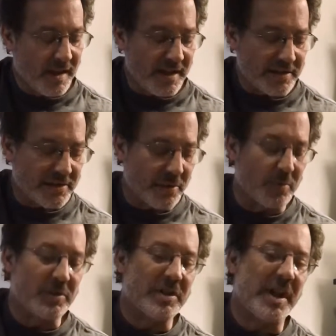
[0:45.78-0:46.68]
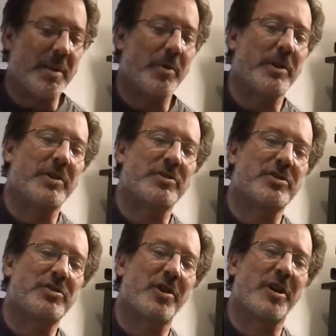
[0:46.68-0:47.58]
And so today we're going to
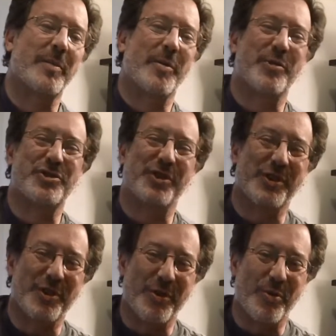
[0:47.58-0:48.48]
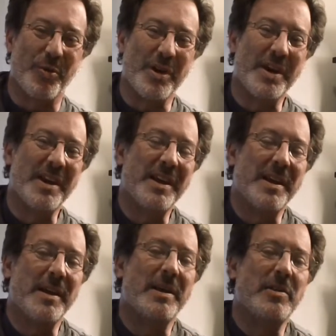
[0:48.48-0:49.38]
just talk about what you can do
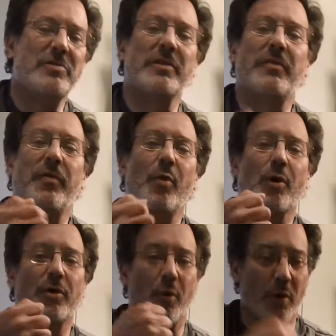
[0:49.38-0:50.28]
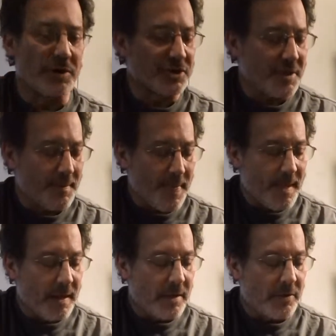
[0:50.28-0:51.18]
using 4 chords.
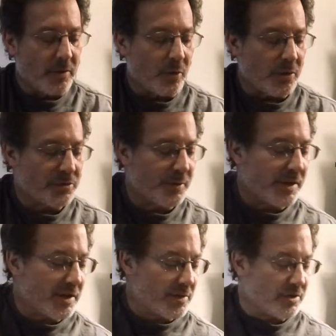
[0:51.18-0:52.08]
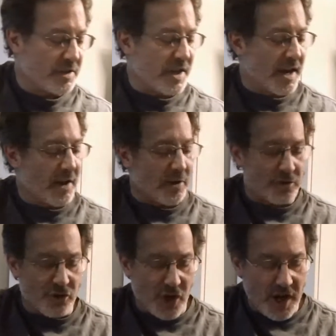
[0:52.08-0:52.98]
The chords we're going to use today are
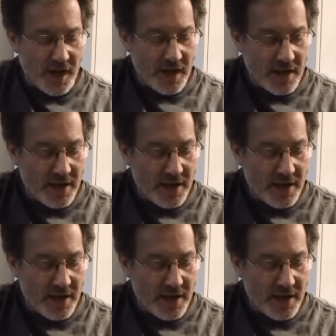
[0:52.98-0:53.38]
G,